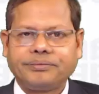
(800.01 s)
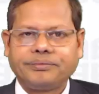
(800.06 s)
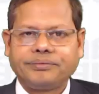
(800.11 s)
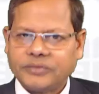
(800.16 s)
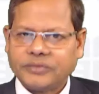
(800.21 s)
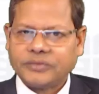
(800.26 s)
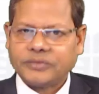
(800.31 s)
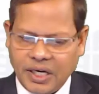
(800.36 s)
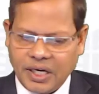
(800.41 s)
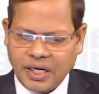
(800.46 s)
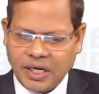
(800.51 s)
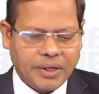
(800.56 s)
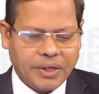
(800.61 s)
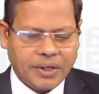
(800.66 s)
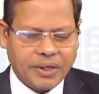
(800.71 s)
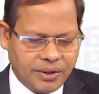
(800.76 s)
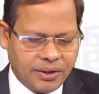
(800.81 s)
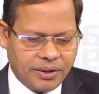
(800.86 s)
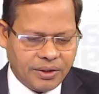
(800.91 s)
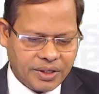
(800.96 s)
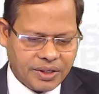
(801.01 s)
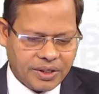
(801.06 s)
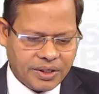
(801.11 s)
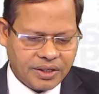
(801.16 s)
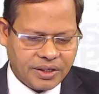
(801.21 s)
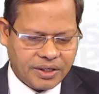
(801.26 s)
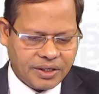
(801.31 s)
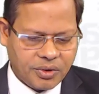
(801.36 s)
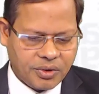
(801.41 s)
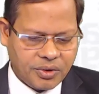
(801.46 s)
Let me read out entry
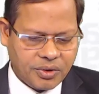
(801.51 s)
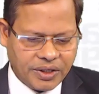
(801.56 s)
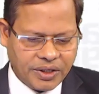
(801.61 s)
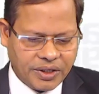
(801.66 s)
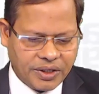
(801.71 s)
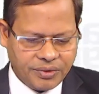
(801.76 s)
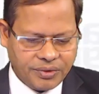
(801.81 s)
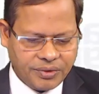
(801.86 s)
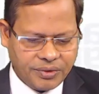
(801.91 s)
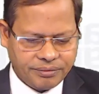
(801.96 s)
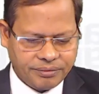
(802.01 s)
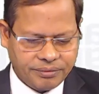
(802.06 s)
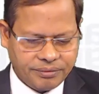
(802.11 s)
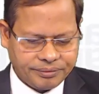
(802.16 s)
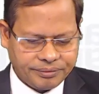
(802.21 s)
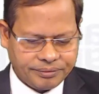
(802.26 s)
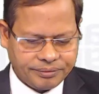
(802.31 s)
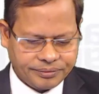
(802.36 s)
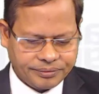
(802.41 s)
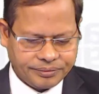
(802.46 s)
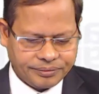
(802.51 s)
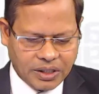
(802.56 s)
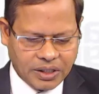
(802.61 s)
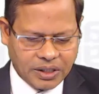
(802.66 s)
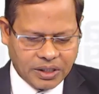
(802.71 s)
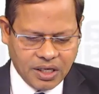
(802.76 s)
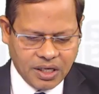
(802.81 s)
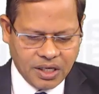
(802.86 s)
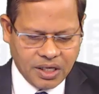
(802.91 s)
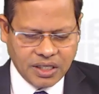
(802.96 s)
number 41.
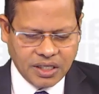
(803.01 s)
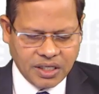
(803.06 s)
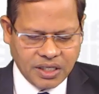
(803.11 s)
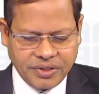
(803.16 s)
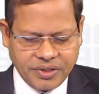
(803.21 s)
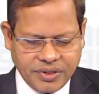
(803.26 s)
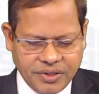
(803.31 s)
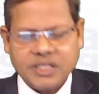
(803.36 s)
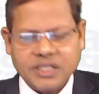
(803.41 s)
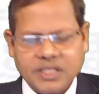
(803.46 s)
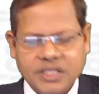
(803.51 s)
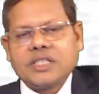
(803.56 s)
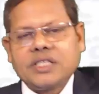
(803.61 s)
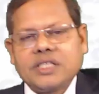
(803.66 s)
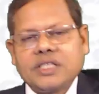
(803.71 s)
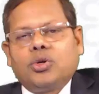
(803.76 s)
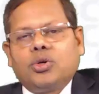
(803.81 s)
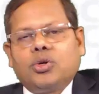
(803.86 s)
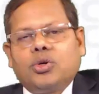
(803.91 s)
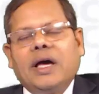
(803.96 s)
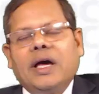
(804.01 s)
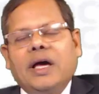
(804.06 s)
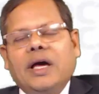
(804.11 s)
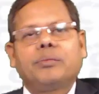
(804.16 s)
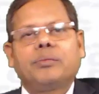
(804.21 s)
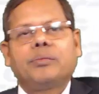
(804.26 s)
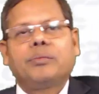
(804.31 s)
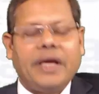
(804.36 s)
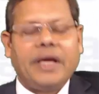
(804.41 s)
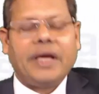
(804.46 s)
Services received by
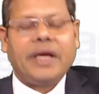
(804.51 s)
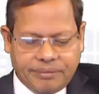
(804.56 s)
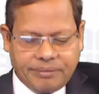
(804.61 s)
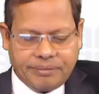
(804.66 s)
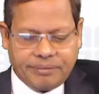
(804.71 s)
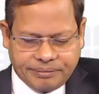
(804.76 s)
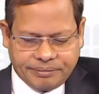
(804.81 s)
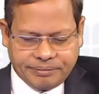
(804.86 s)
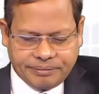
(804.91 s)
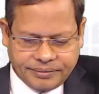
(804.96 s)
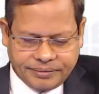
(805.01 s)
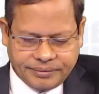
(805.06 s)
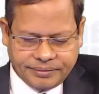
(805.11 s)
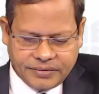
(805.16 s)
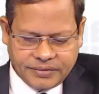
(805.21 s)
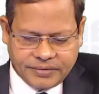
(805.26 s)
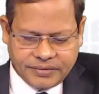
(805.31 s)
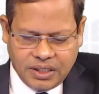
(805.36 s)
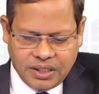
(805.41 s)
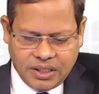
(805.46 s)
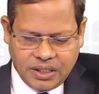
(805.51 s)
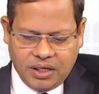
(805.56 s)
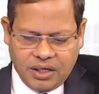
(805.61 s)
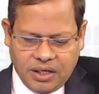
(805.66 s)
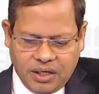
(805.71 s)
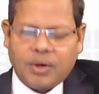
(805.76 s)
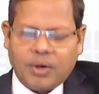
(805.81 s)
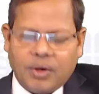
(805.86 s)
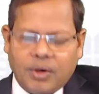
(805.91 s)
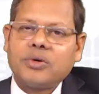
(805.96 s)
RBI
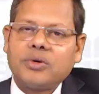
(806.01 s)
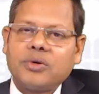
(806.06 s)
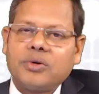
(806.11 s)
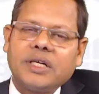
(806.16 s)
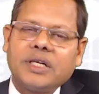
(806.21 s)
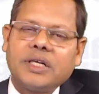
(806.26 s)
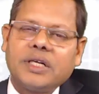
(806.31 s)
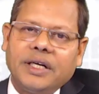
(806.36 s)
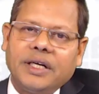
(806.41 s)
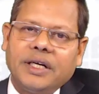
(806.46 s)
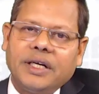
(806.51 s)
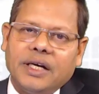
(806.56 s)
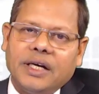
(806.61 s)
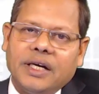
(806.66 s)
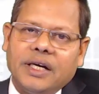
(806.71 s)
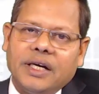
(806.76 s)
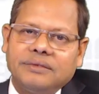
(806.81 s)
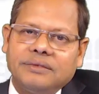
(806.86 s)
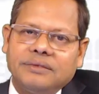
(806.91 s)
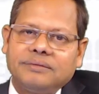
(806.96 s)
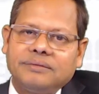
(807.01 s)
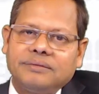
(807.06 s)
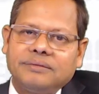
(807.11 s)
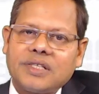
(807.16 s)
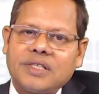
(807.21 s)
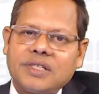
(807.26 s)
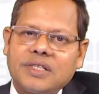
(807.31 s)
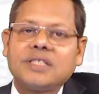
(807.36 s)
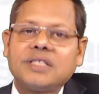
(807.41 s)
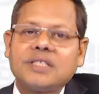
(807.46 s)
from outside India.
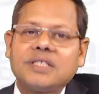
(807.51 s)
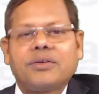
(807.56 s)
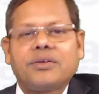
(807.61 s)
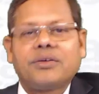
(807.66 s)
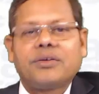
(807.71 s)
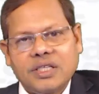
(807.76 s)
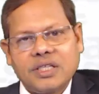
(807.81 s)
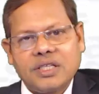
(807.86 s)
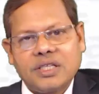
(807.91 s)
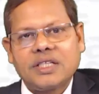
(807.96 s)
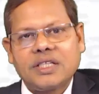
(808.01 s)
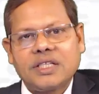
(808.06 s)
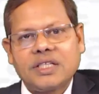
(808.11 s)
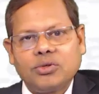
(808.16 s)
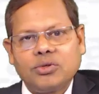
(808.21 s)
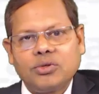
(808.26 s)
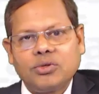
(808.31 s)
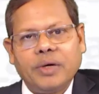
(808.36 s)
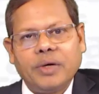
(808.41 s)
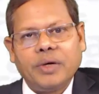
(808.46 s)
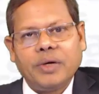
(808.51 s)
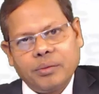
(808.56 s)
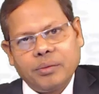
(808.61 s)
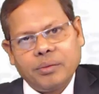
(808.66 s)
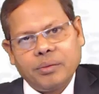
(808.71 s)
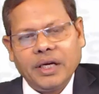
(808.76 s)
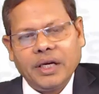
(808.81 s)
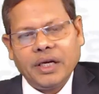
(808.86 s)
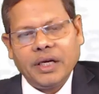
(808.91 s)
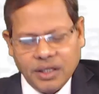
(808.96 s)
See, services received by
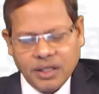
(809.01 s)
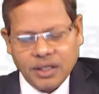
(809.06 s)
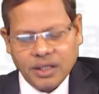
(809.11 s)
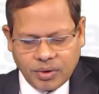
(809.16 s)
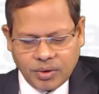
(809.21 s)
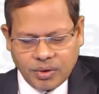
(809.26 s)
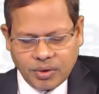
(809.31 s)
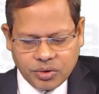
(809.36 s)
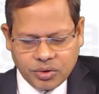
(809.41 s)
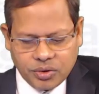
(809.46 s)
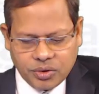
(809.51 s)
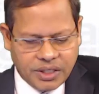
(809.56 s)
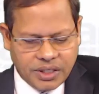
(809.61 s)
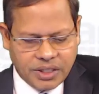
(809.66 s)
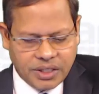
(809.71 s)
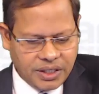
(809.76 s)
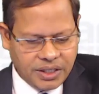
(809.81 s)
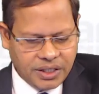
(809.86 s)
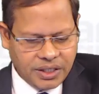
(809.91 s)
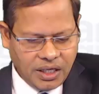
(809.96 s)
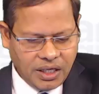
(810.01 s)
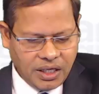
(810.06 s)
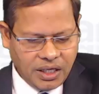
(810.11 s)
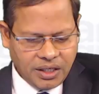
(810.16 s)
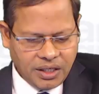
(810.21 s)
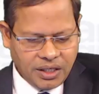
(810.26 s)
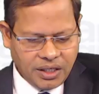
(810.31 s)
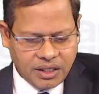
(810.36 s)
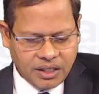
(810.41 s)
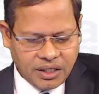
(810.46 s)
RBI from outside India
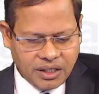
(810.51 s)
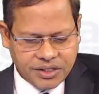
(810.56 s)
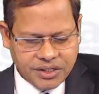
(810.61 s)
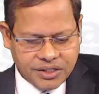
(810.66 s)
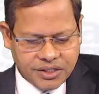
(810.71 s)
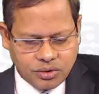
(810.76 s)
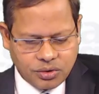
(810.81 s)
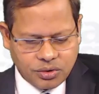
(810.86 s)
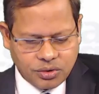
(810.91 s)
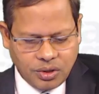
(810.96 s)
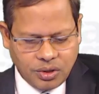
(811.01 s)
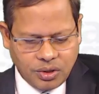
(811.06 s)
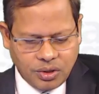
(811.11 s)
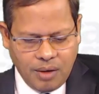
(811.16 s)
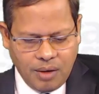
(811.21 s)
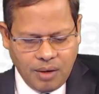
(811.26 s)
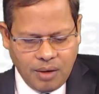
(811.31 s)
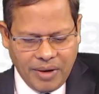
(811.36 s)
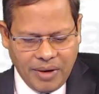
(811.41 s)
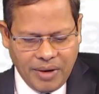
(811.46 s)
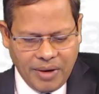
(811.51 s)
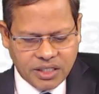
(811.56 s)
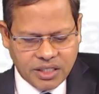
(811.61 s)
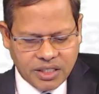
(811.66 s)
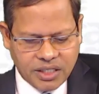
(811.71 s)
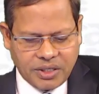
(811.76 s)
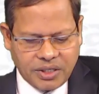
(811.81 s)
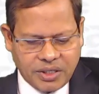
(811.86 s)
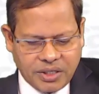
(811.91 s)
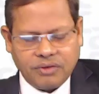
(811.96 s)
in relation to
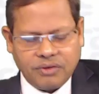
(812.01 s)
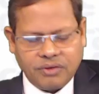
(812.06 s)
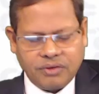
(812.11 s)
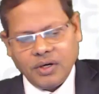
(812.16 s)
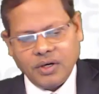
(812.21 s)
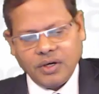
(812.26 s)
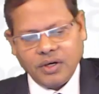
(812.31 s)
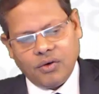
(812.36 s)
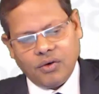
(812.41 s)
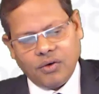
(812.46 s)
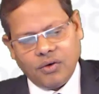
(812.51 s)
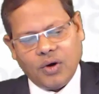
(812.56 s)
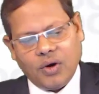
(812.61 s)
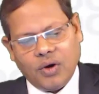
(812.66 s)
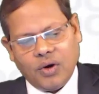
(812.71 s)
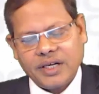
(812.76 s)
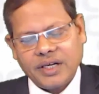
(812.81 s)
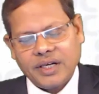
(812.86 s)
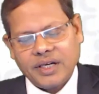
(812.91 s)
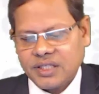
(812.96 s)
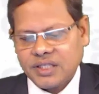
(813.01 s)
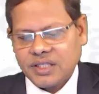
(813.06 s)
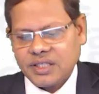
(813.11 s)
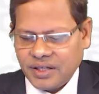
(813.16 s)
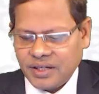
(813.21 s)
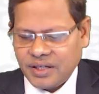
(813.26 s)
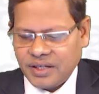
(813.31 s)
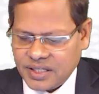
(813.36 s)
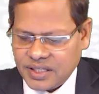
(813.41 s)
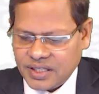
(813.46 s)
management of forex
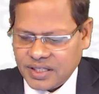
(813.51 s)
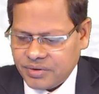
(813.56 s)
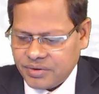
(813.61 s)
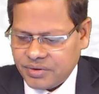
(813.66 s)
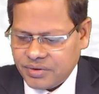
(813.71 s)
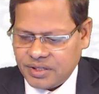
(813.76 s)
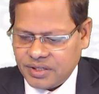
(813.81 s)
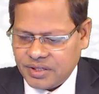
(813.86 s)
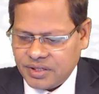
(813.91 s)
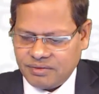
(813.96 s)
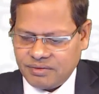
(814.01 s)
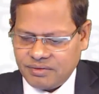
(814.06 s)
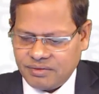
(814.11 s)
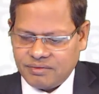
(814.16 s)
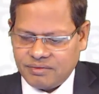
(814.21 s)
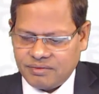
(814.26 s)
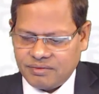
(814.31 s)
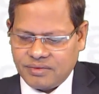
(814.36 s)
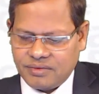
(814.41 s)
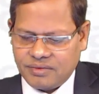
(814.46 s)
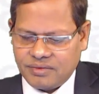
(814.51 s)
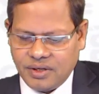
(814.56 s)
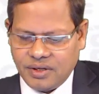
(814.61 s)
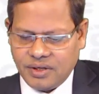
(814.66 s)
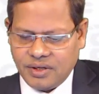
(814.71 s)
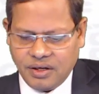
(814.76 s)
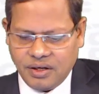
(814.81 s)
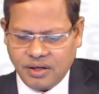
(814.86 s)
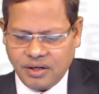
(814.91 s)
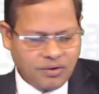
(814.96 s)
reserves.
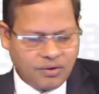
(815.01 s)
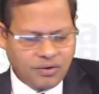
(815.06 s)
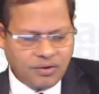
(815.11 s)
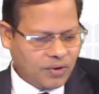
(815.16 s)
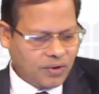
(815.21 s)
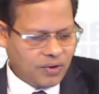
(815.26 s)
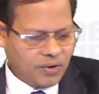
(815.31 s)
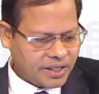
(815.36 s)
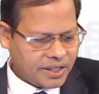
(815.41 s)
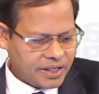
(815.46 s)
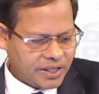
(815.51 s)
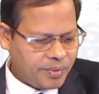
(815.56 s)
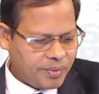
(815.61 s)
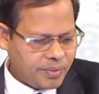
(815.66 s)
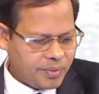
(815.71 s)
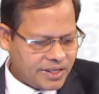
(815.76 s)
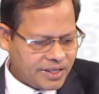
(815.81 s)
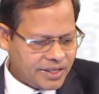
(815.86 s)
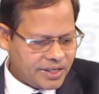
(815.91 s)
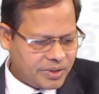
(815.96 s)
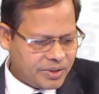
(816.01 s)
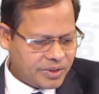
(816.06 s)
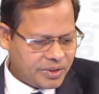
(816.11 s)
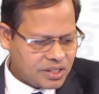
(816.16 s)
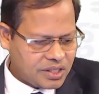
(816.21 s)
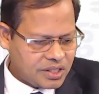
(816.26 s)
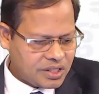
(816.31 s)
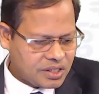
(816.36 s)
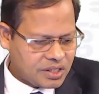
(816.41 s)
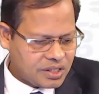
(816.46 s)
Forex
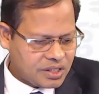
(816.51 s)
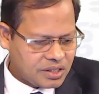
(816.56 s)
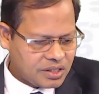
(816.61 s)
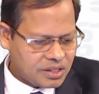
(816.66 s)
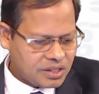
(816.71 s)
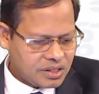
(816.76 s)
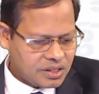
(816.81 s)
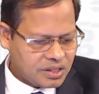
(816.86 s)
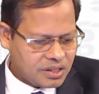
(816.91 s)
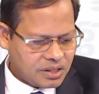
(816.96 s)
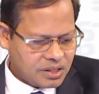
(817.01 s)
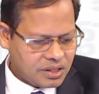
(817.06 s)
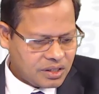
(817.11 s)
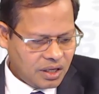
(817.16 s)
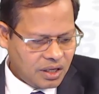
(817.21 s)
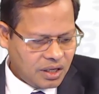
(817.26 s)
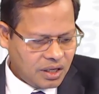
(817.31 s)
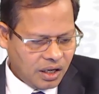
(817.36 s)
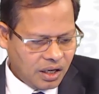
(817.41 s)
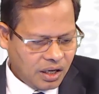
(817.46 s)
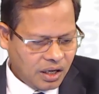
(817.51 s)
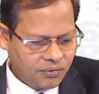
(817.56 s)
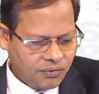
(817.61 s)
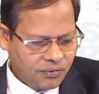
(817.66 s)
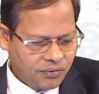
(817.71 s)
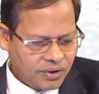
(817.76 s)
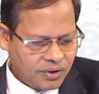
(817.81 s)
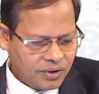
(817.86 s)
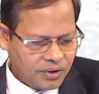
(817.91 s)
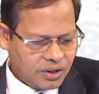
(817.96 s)
management of
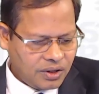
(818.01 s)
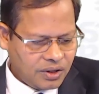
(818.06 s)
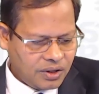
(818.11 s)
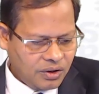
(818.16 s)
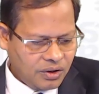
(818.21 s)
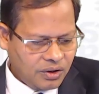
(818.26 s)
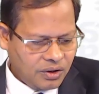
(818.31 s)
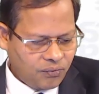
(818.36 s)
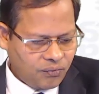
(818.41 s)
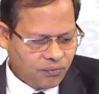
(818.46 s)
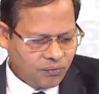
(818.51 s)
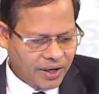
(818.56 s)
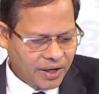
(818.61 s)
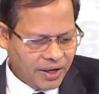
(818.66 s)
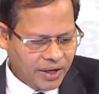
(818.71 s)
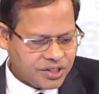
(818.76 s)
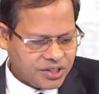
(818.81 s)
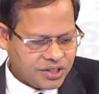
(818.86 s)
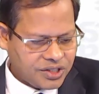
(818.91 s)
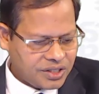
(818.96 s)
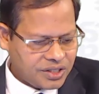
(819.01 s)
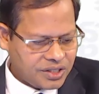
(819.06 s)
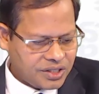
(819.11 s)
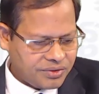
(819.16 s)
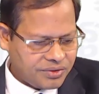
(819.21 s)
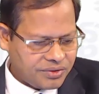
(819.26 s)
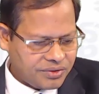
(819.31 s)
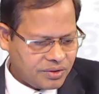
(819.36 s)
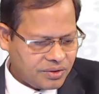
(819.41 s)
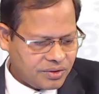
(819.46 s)
forex
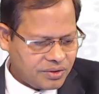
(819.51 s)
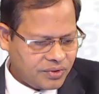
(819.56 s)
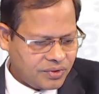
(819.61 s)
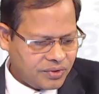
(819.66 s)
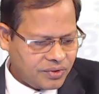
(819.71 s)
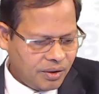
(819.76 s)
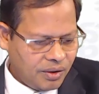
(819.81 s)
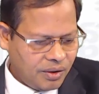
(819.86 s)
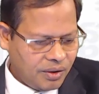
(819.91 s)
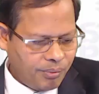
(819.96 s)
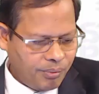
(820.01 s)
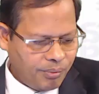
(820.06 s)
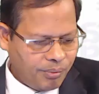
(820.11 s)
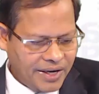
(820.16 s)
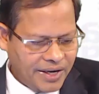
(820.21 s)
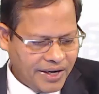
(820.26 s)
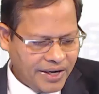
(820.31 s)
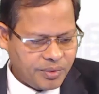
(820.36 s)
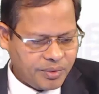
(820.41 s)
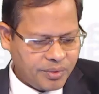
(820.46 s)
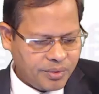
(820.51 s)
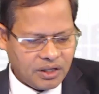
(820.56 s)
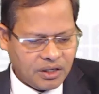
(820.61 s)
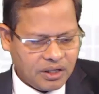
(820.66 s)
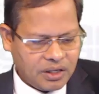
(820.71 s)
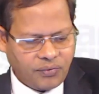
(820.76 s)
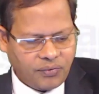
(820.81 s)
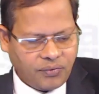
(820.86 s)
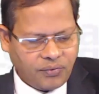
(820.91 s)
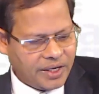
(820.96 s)
reserves, management of
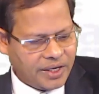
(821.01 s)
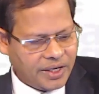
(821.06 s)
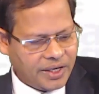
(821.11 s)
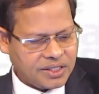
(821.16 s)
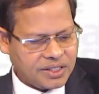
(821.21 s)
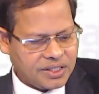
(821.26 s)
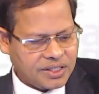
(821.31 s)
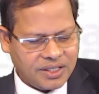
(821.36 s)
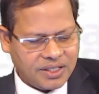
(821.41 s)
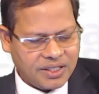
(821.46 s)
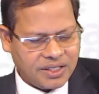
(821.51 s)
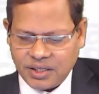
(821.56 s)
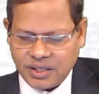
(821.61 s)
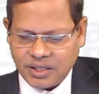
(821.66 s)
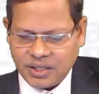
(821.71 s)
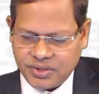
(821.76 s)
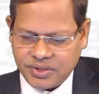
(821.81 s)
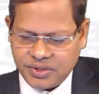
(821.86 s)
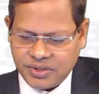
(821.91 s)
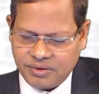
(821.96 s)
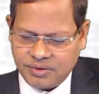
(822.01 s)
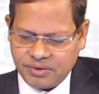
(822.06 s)
forex reserves.